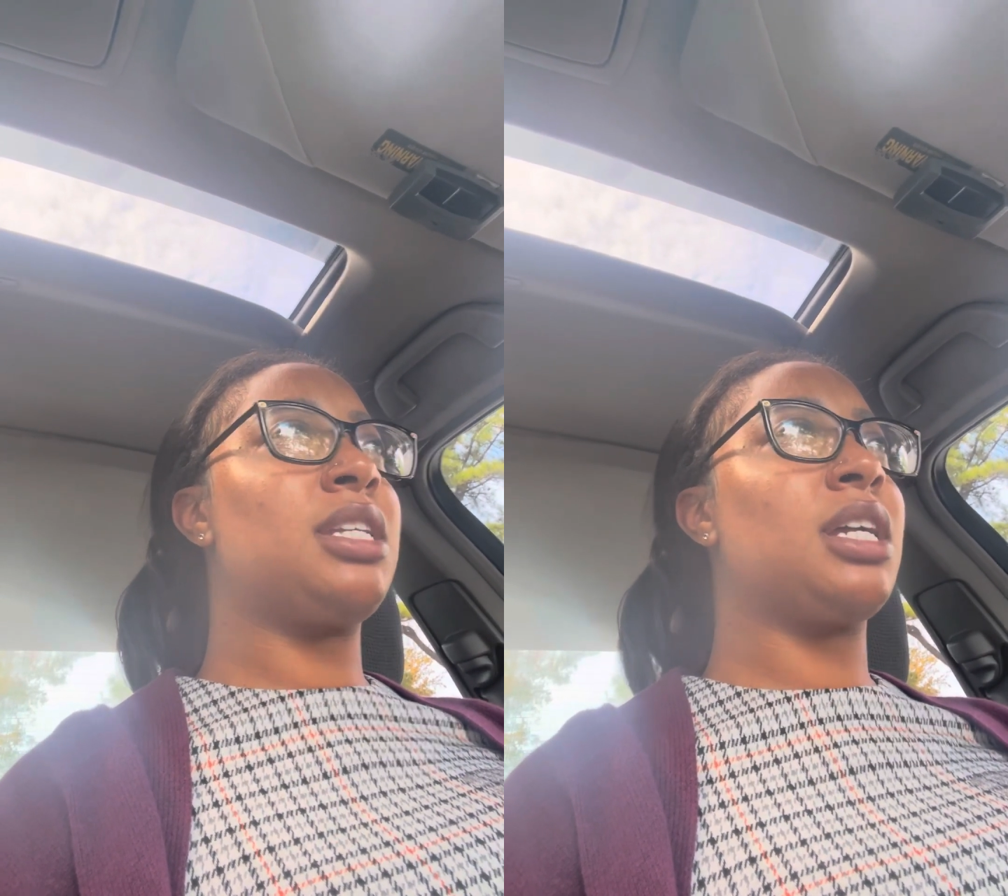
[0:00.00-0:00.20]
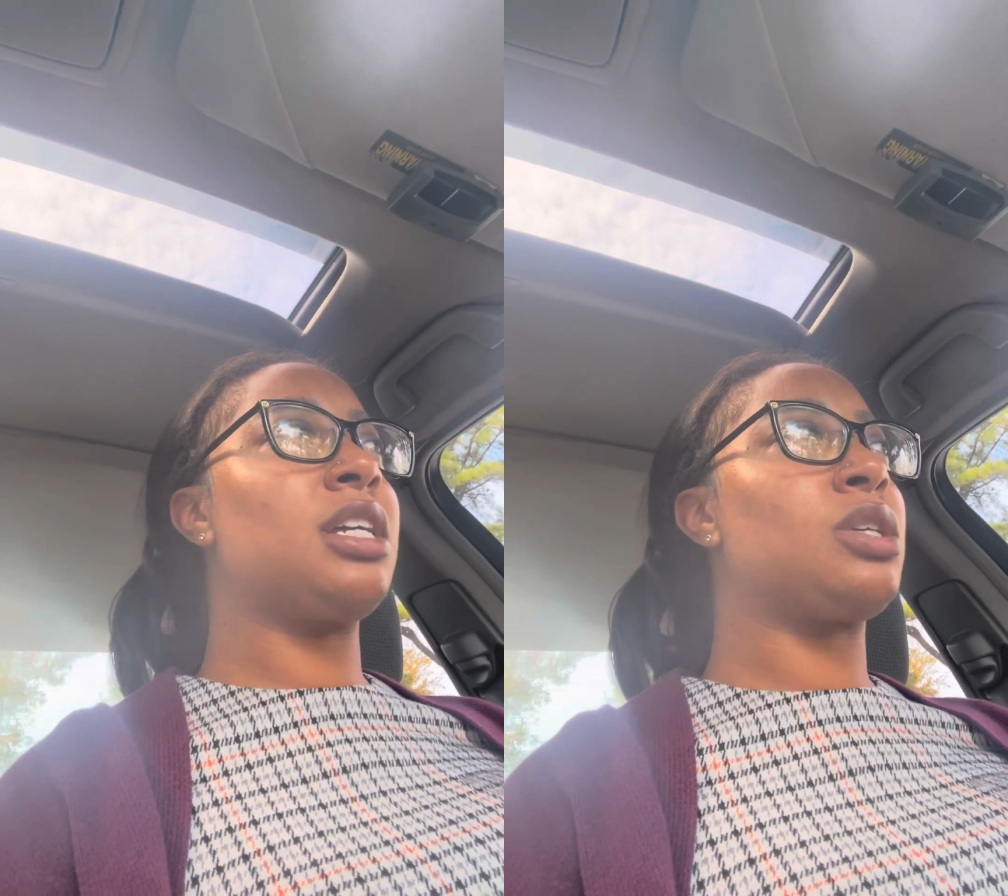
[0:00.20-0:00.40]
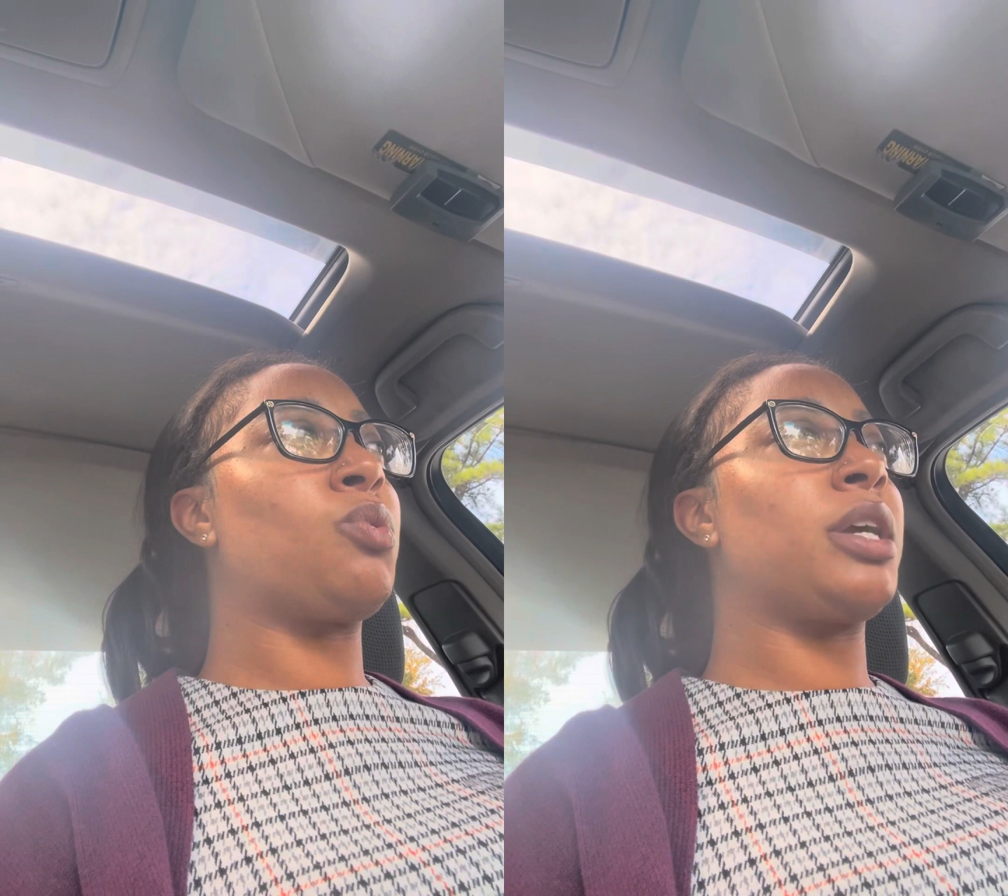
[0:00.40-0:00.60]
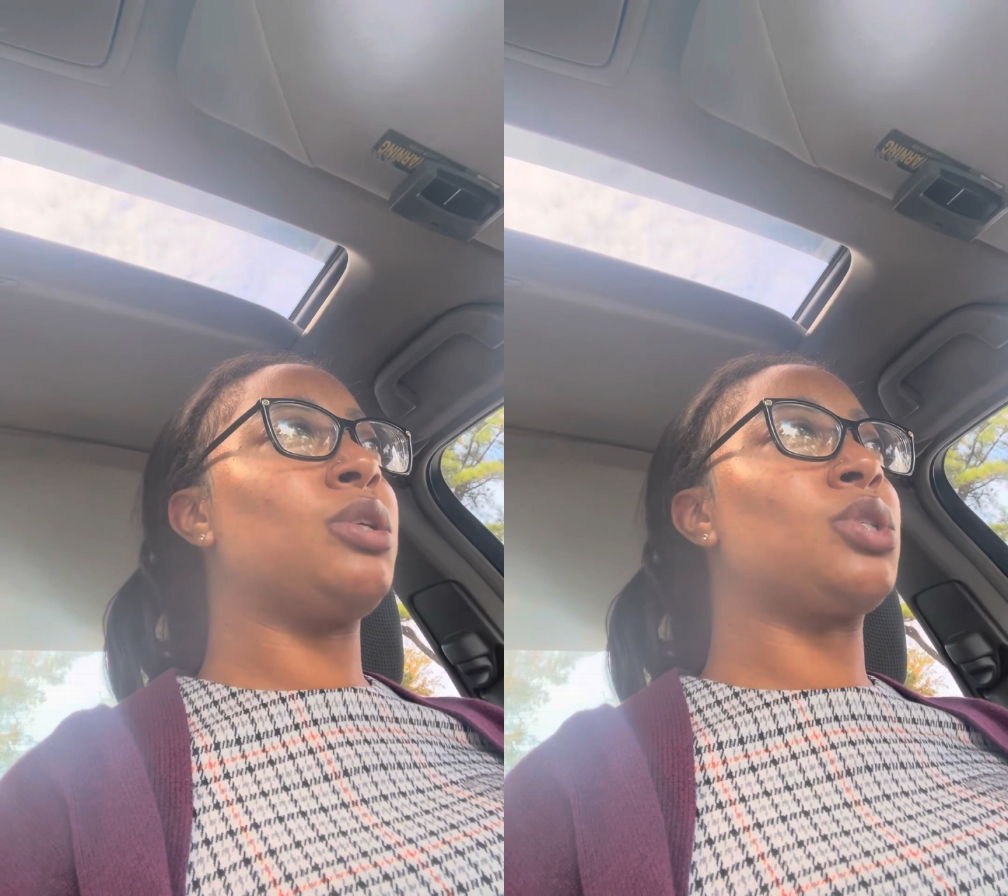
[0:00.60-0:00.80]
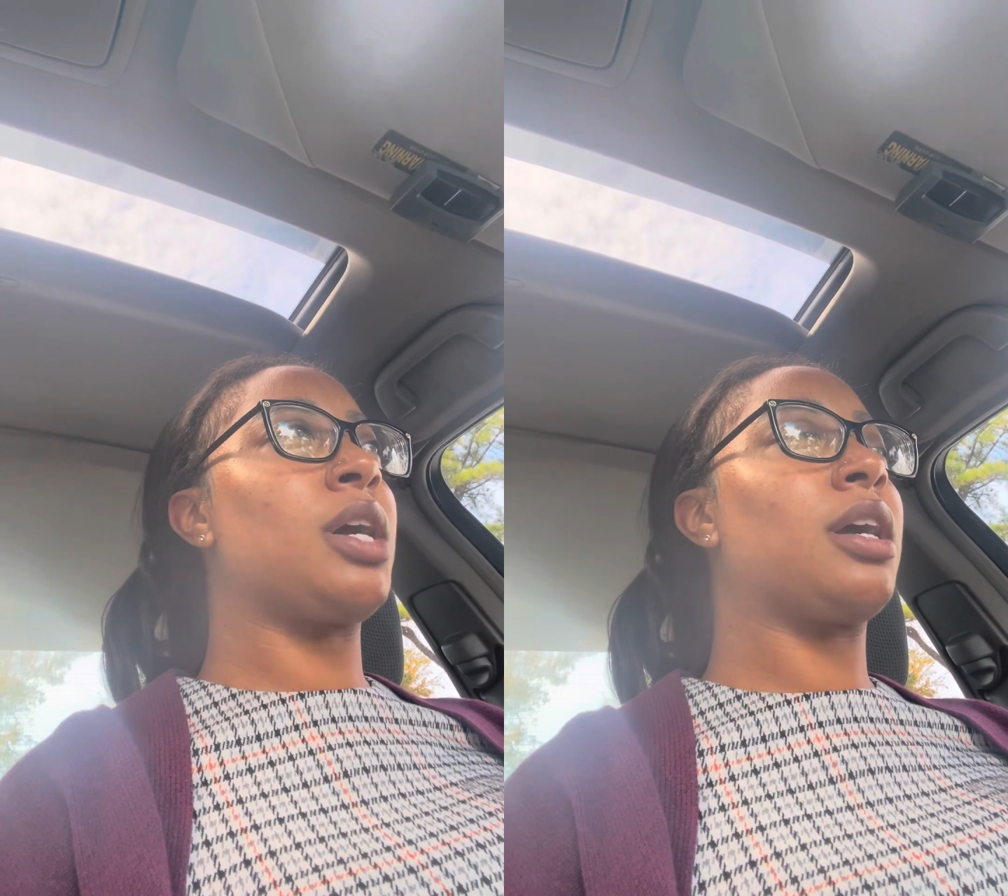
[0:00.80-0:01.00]
to get to where you're
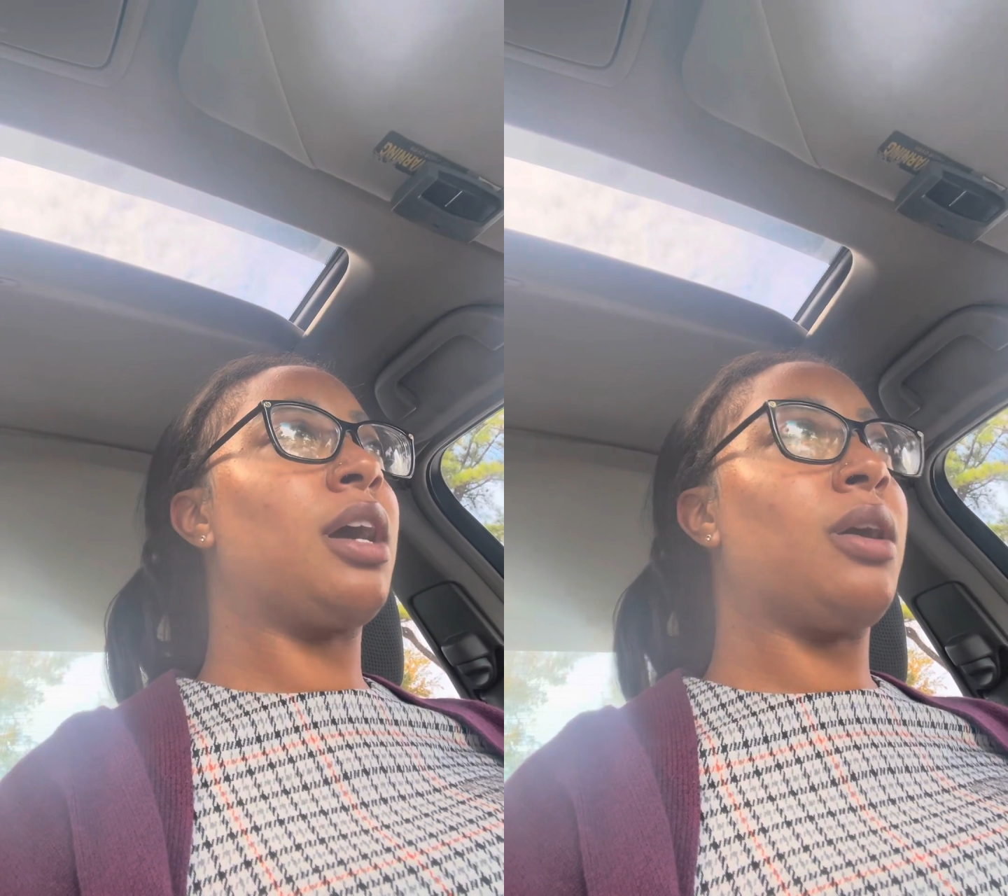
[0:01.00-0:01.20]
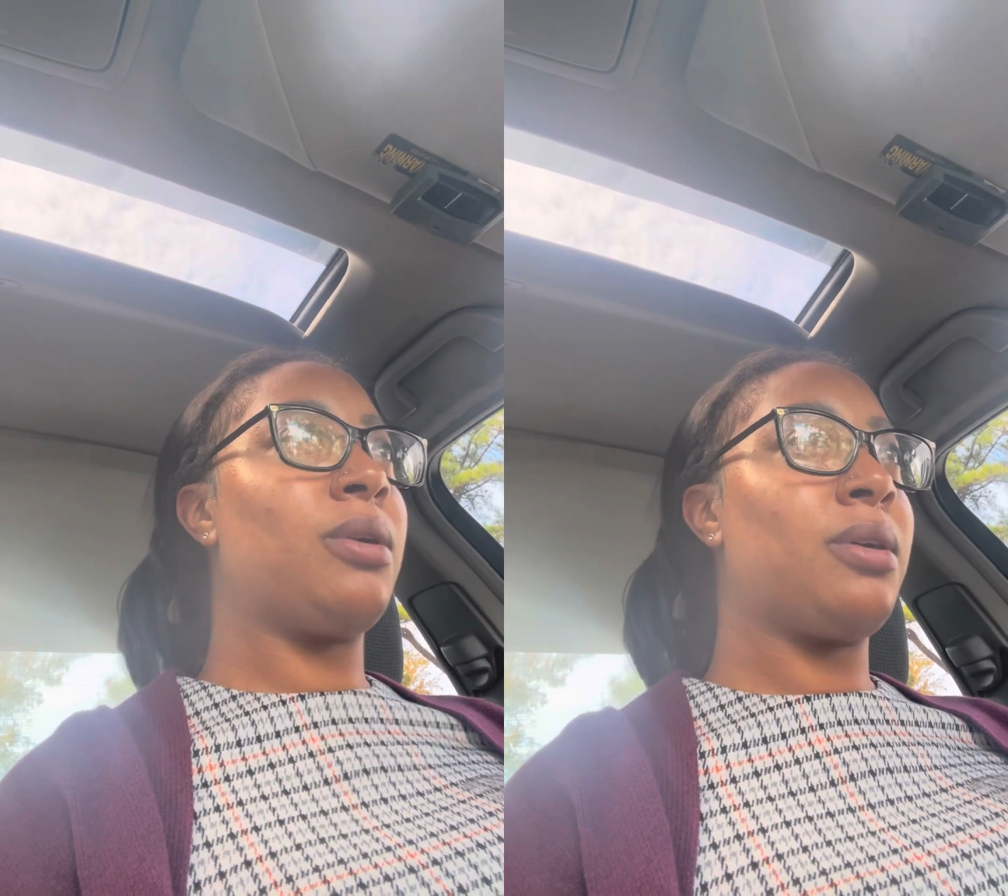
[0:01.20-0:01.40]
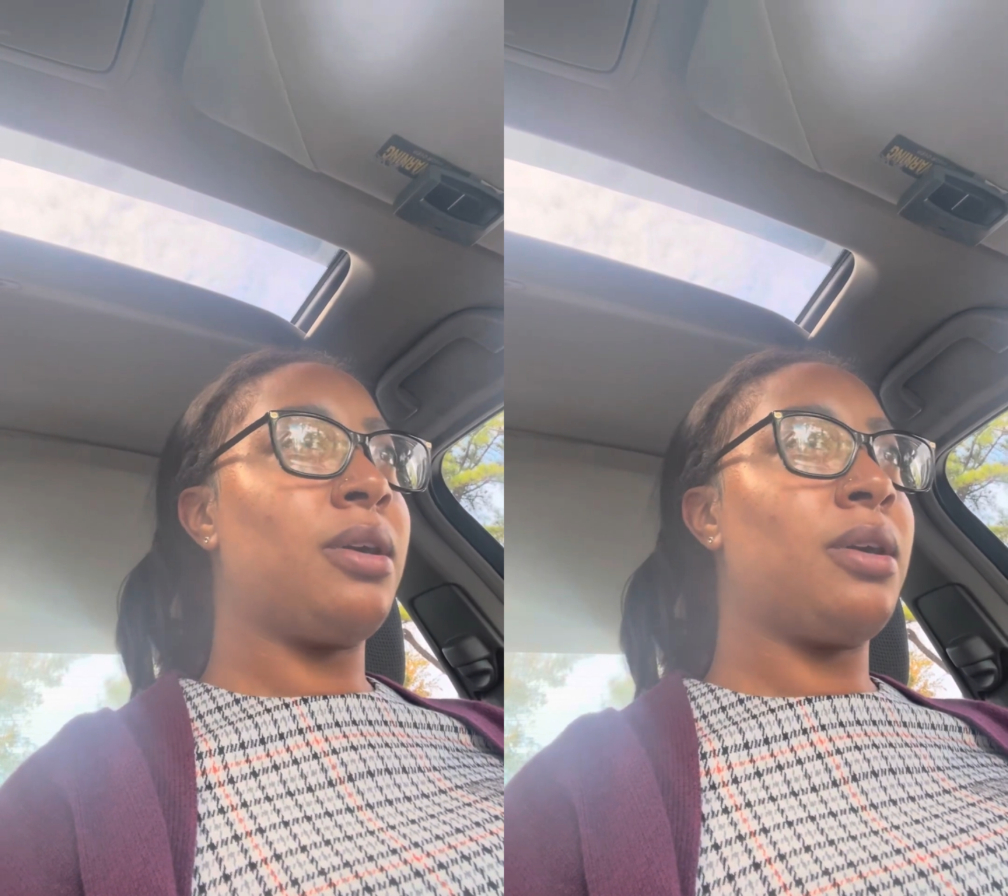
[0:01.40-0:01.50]
trying to go.